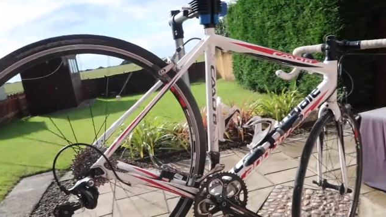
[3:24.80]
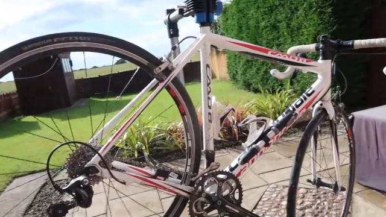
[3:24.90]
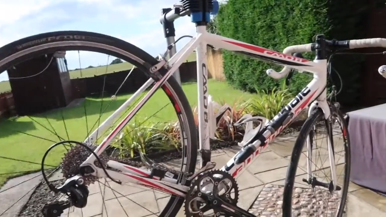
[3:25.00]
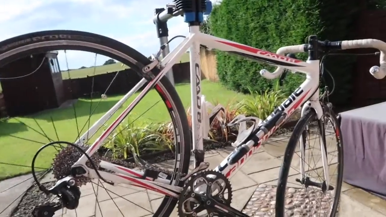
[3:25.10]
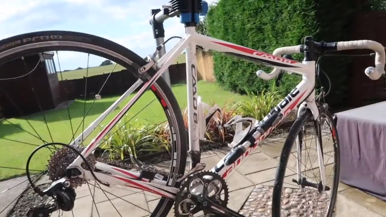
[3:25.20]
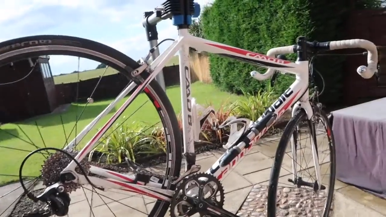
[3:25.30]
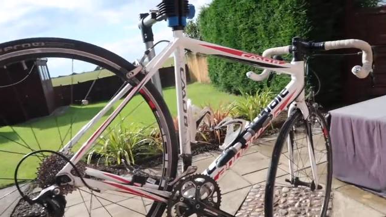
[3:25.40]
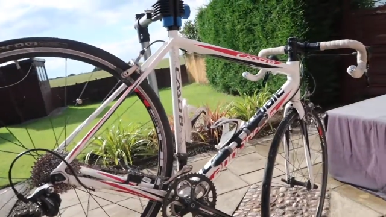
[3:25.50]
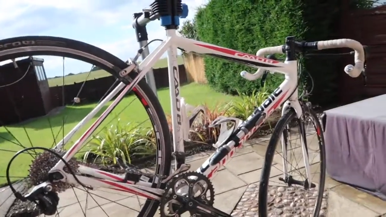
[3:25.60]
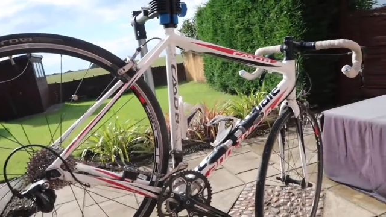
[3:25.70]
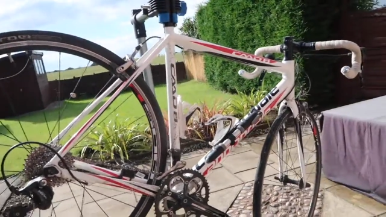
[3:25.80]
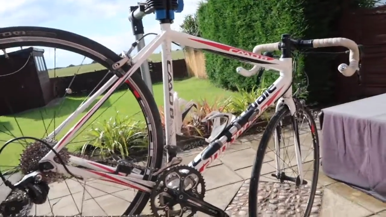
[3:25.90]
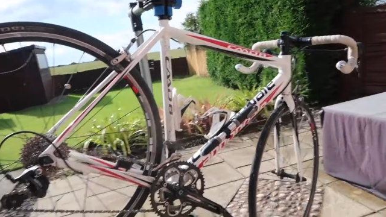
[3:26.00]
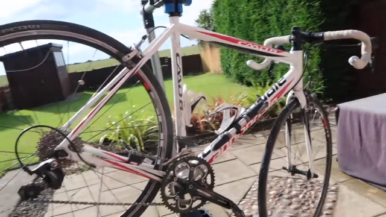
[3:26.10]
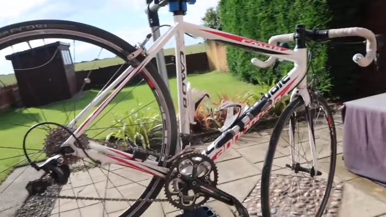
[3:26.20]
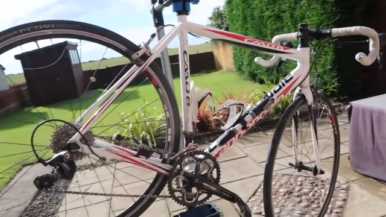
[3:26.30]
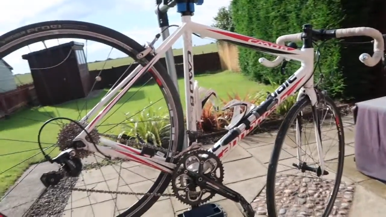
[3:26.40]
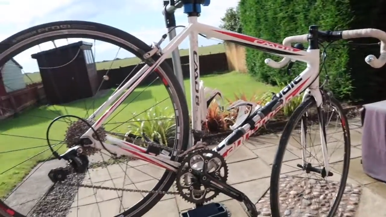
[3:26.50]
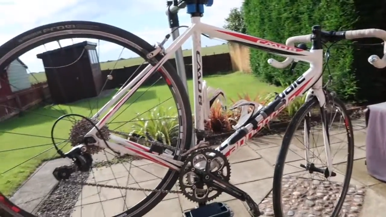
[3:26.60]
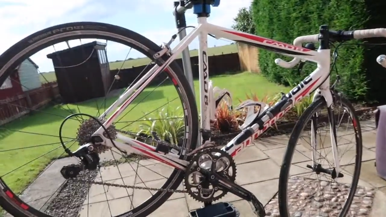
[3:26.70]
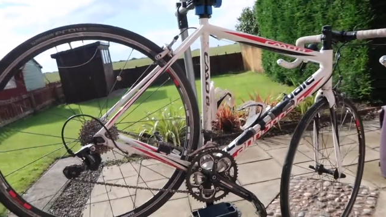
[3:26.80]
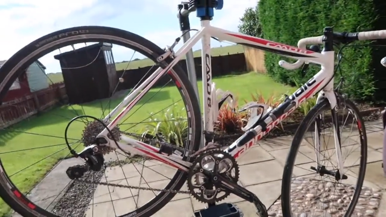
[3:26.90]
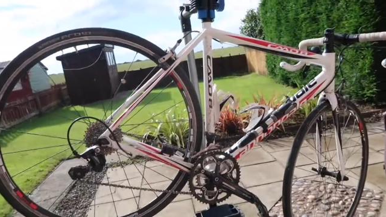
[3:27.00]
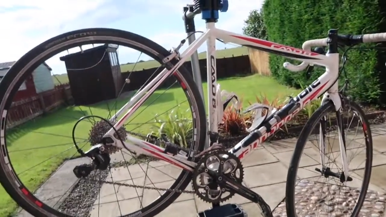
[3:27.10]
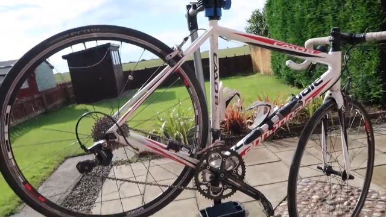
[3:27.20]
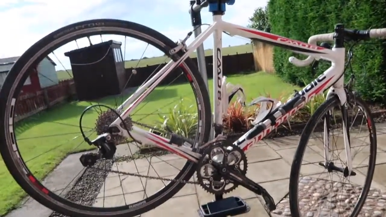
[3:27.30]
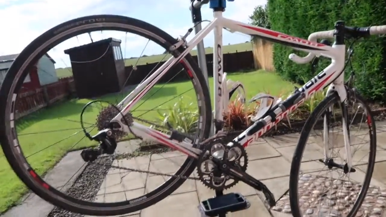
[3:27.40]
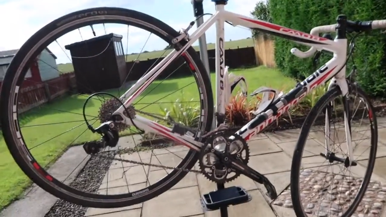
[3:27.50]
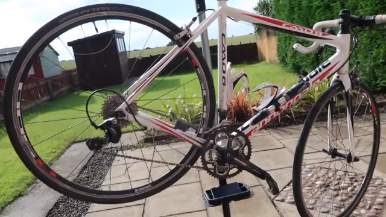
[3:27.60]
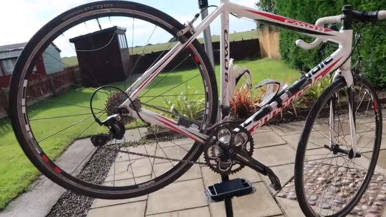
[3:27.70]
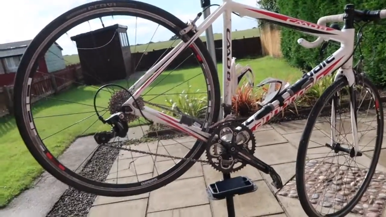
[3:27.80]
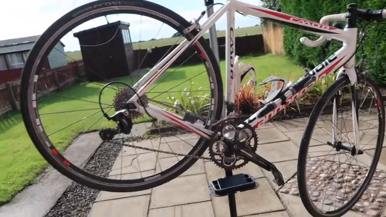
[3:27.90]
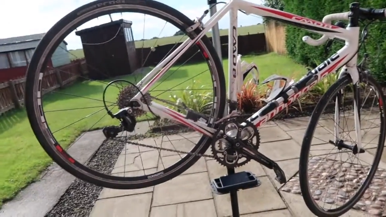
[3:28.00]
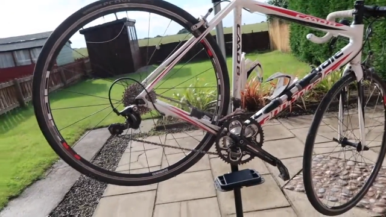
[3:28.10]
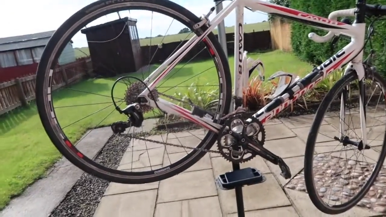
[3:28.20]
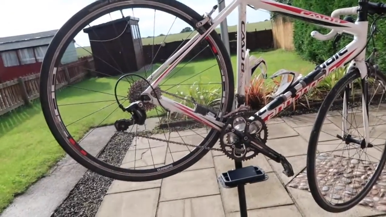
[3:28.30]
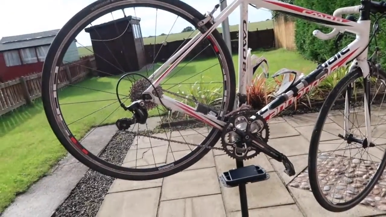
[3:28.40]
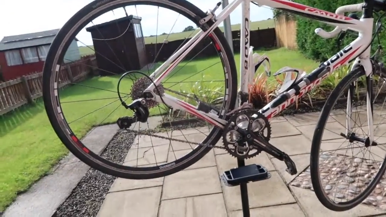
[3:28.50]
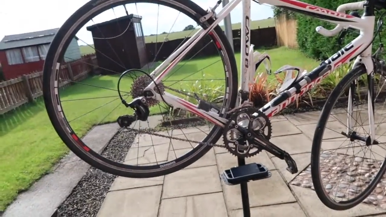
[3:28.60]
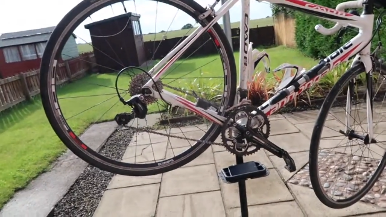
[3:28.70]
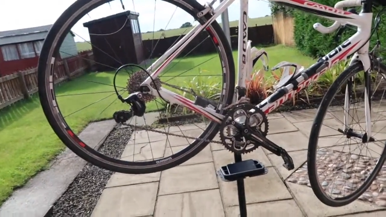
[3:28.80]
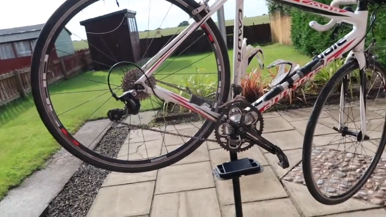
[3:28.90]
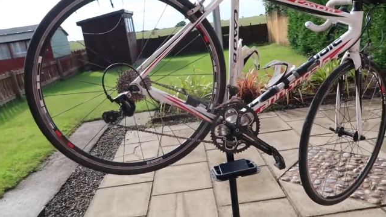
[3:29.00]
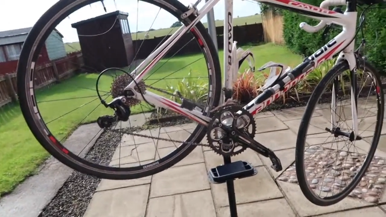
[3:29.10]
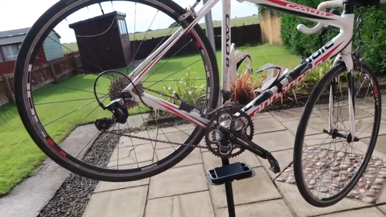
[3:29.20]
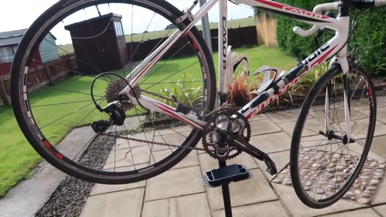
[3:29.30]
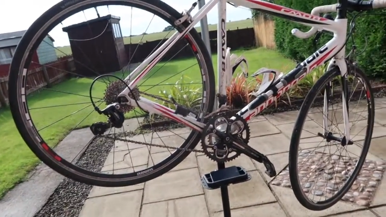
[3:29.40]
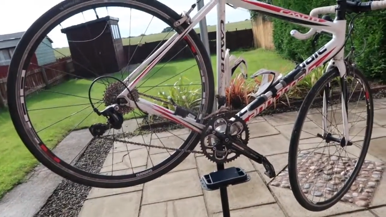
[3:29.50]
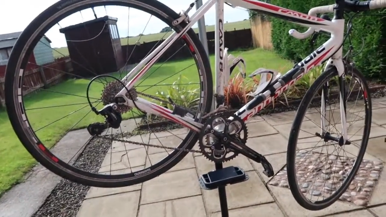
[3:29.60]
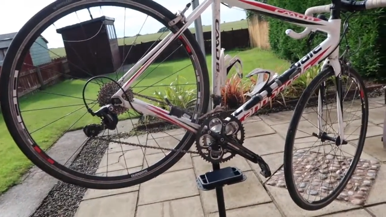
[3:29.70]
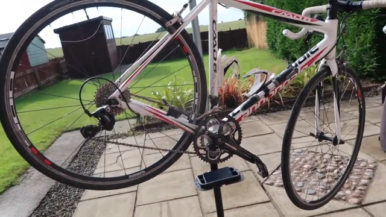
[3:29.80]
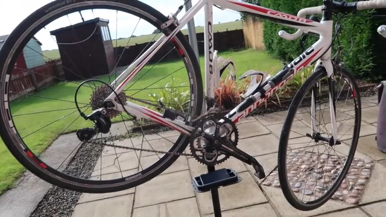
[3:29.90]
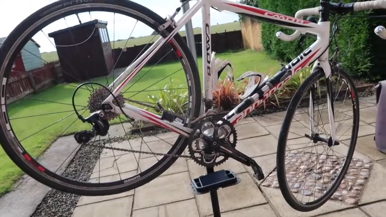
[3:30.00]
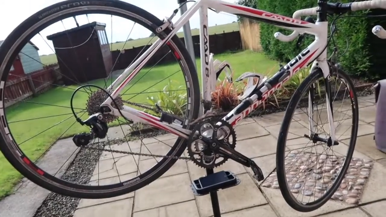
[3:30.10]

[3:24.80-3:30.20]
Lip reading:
No face is visible, so there are no lips to read.